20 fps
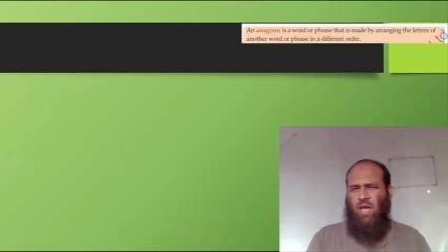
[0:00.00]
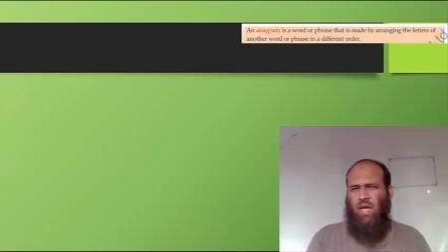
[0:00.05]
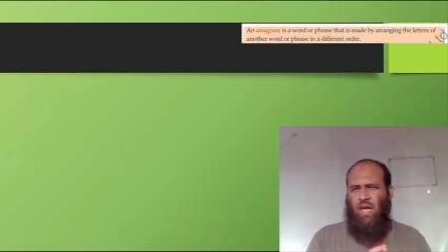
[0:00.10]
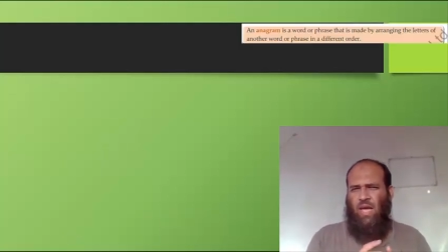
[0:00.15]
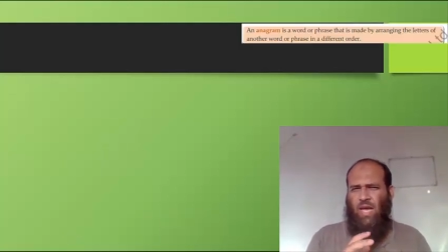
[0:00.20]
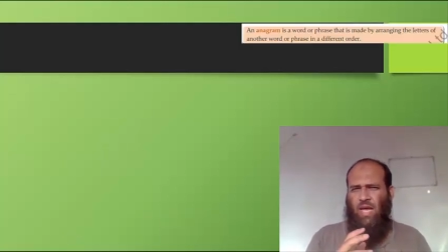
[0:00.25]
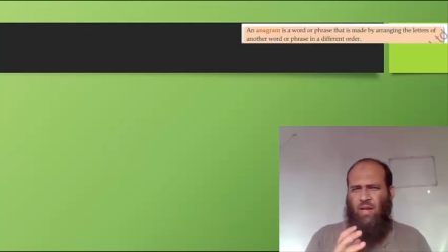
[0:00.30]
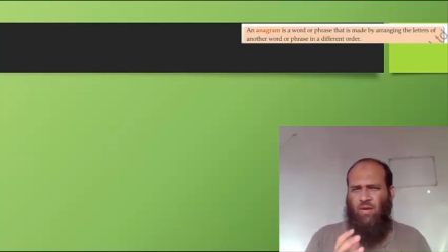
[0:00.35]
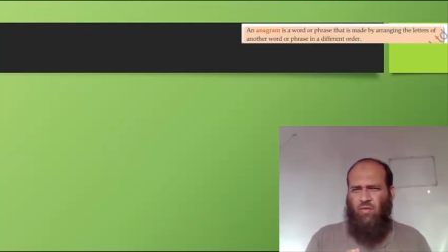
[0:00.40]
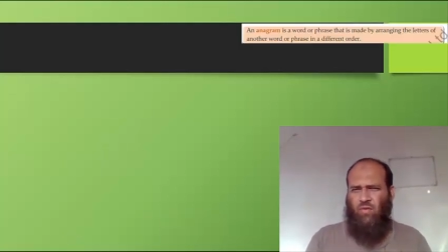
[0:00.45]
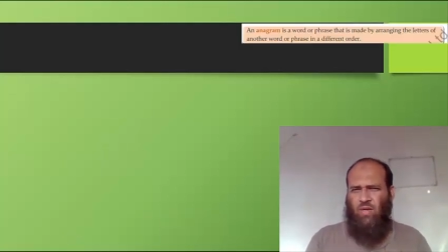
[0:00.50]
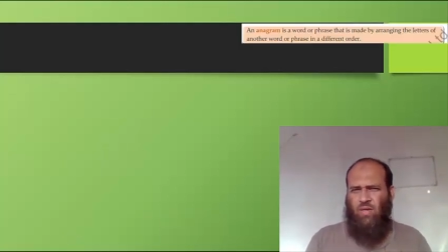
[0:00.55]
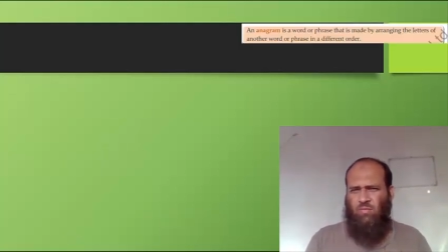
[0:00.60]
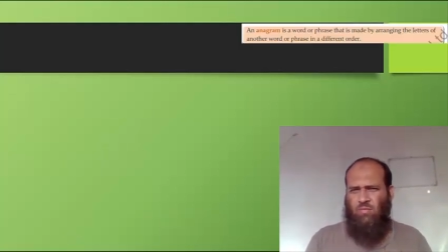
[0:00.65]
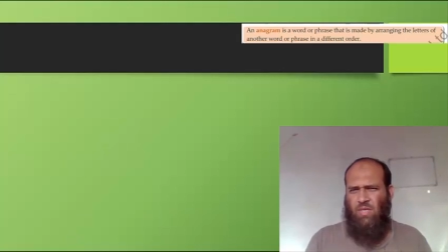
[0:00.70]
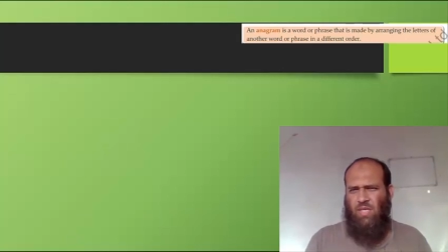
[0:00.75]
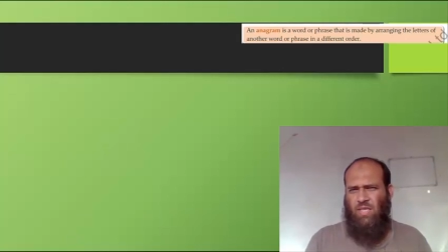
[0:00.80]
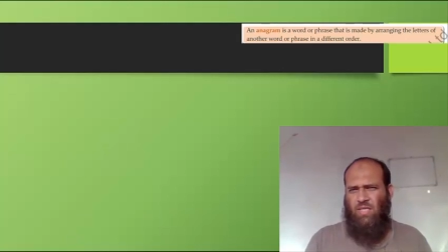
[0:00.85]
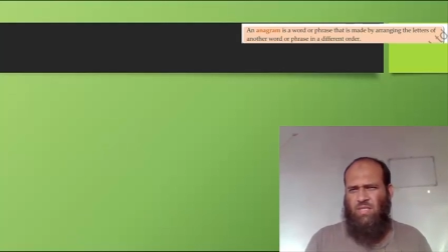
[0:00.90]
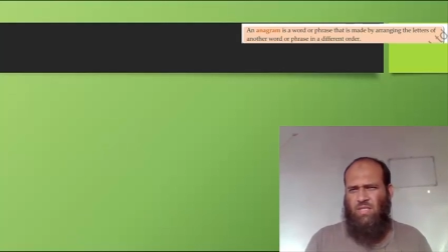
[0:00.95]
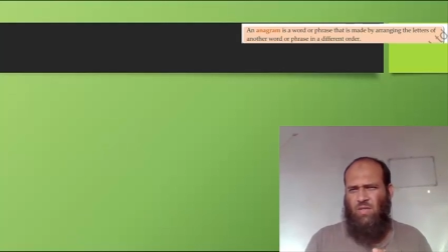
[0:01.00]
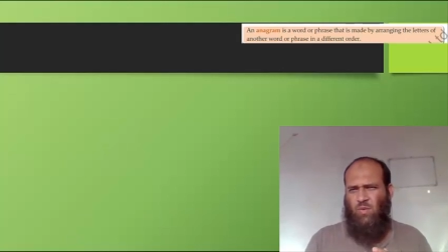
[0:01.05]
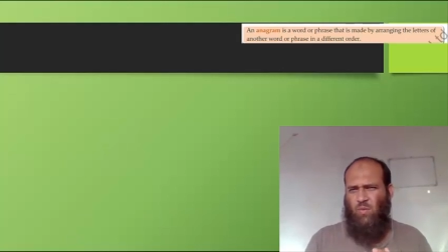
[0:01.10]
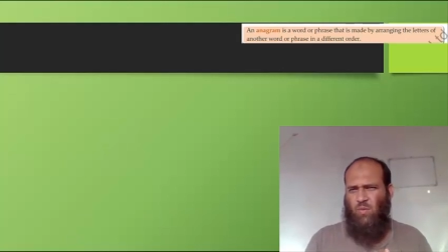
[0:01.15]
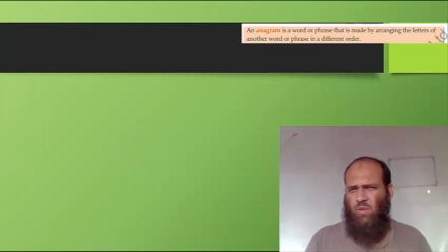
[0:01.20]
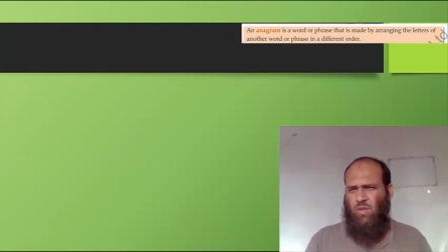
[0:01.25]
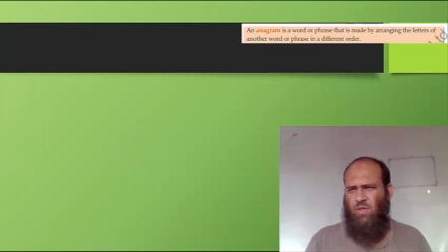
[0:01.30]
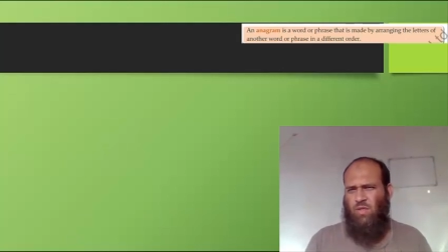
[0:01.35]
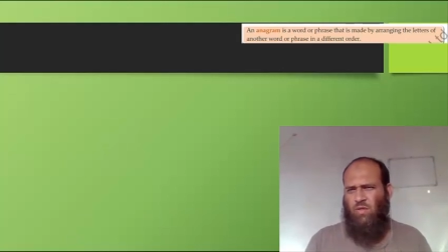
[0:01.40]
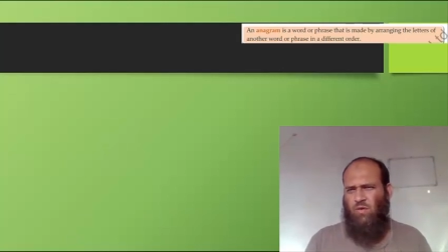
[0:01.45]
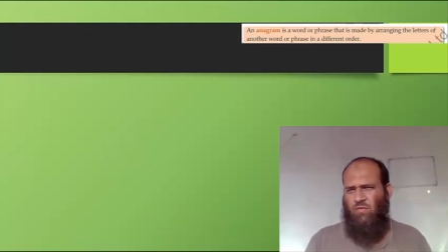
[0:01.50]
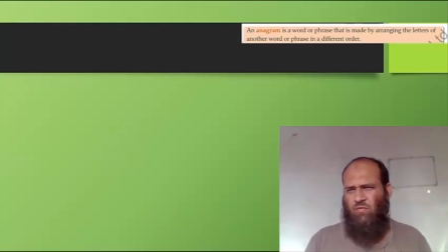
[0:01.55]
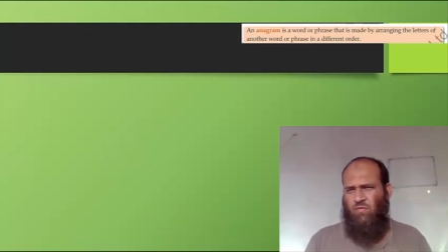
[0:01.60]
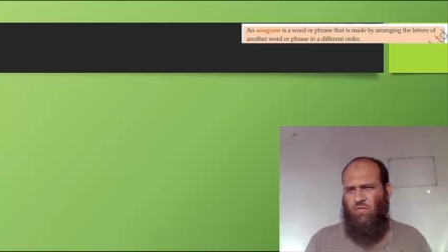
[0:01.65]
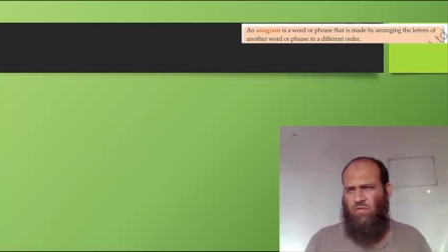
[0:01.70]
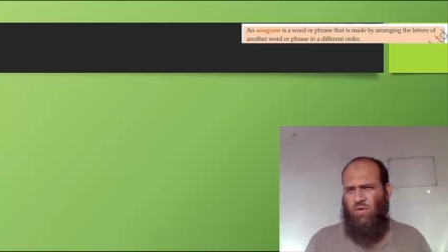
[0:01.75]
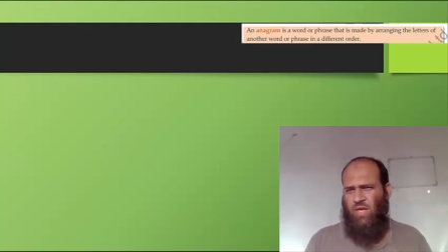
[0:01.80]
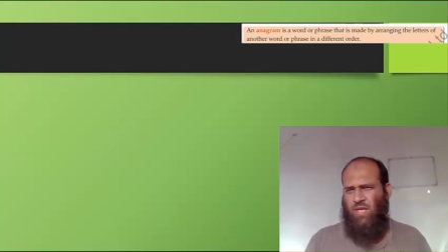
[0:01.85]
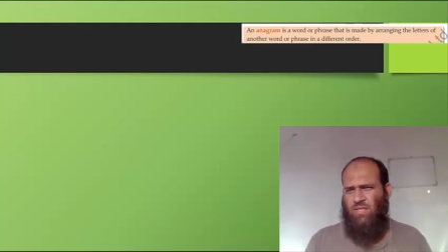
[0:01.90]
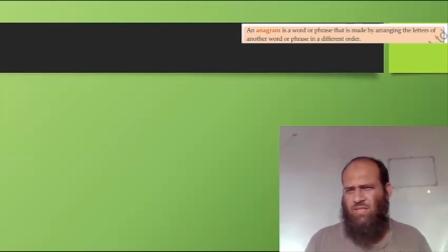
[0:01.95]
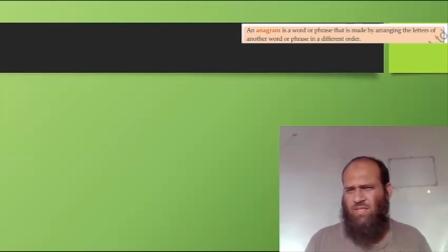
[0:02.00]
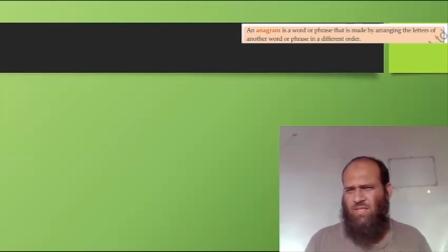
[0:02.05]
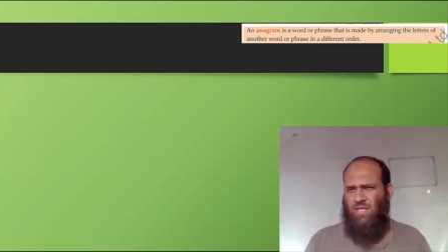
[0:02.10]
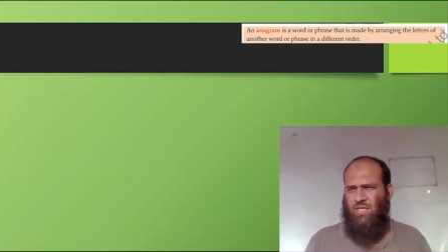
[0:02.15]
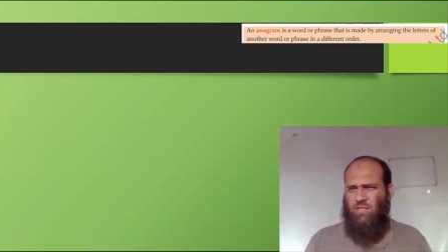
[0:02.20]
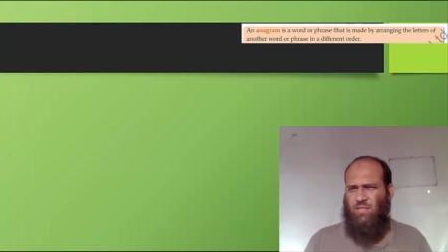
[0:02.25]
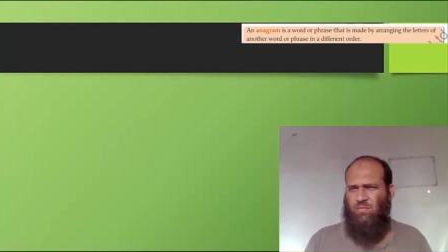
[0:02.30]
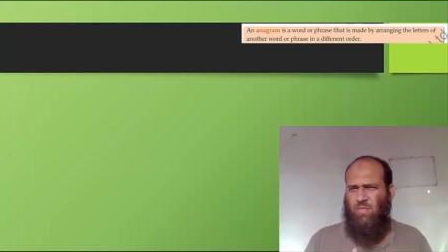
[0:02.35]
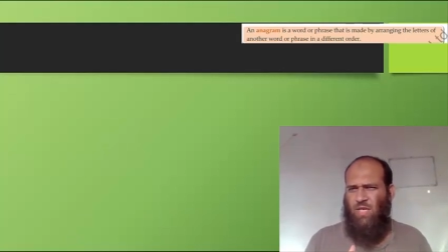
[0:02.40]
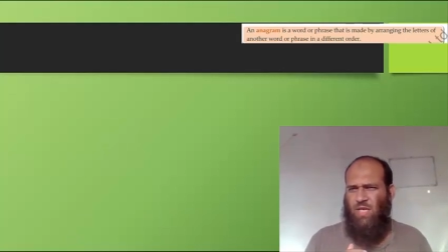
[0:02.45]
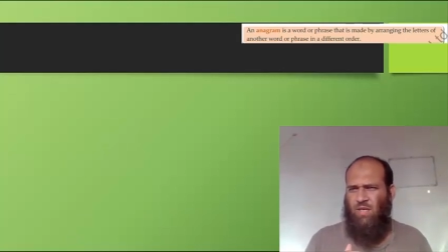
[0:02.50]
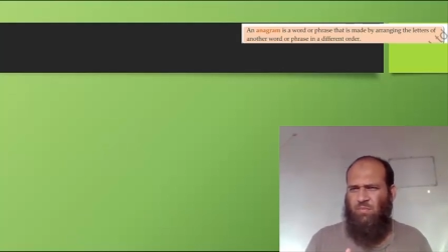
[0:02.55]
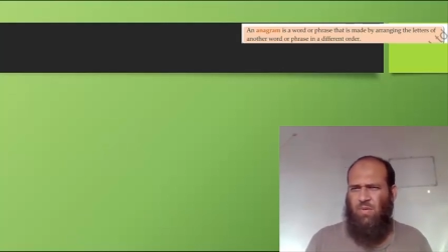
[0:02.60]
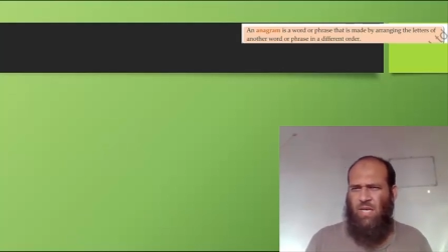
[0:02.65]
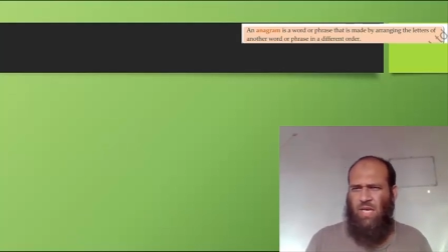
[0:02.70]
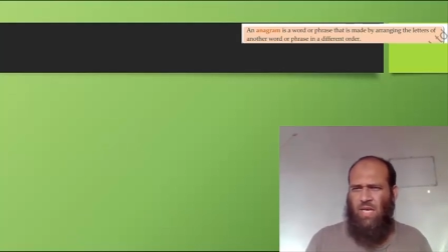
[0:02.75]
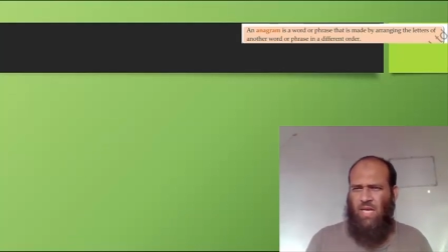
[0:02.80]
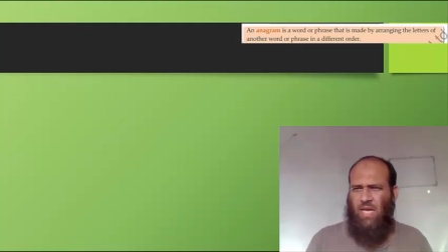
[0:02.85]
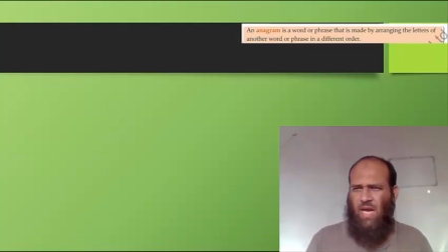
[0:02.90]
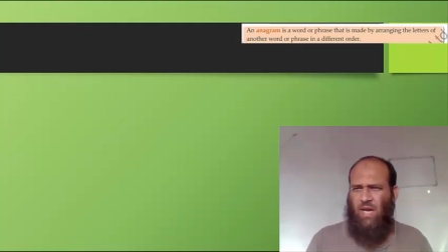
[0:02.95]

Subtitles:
Anagram is a word or phrase that is made by